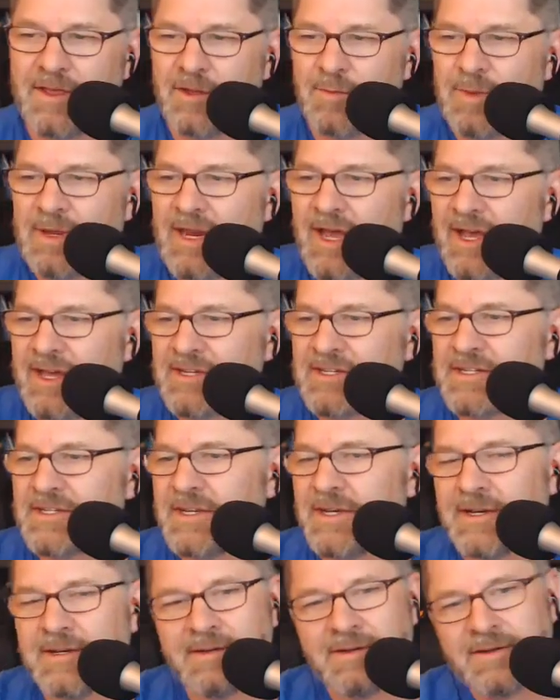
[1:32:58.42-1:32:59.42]
be nice
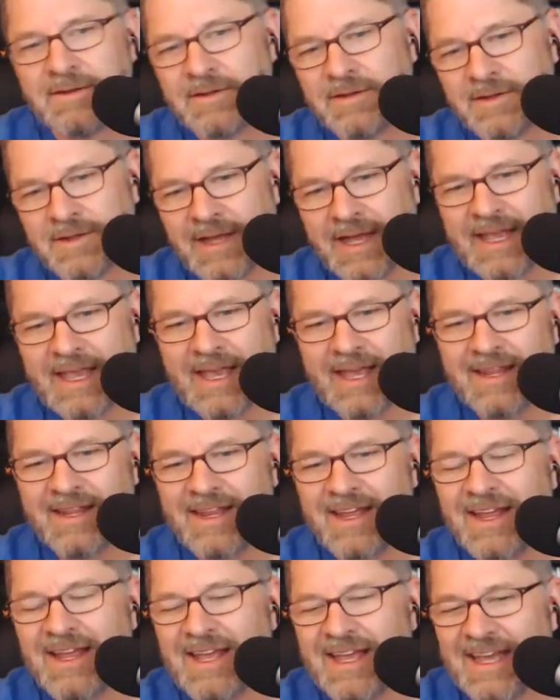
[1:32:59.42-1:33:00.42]
to.
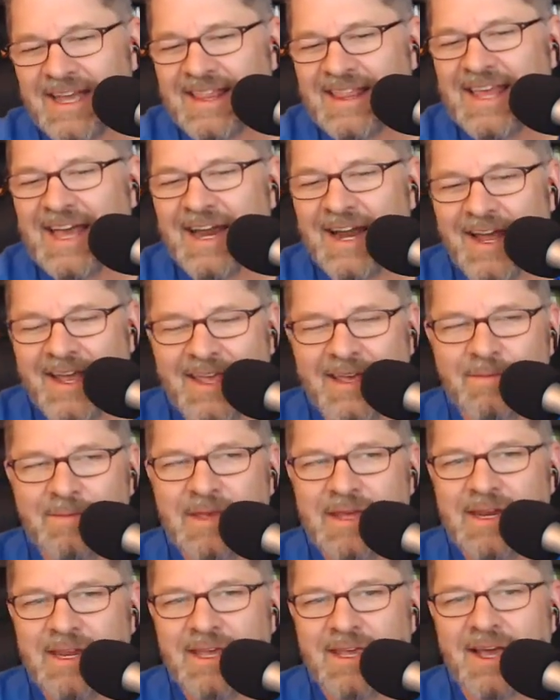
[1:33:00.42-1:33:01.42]
I am
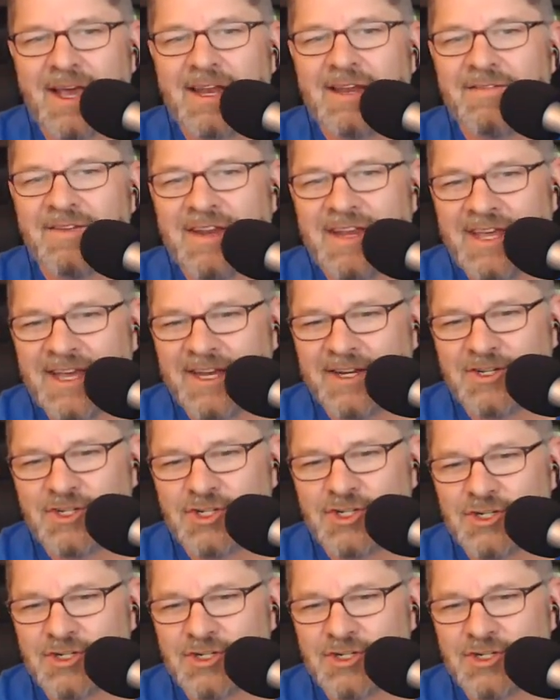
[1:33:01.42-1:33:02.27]
getting kind of an itch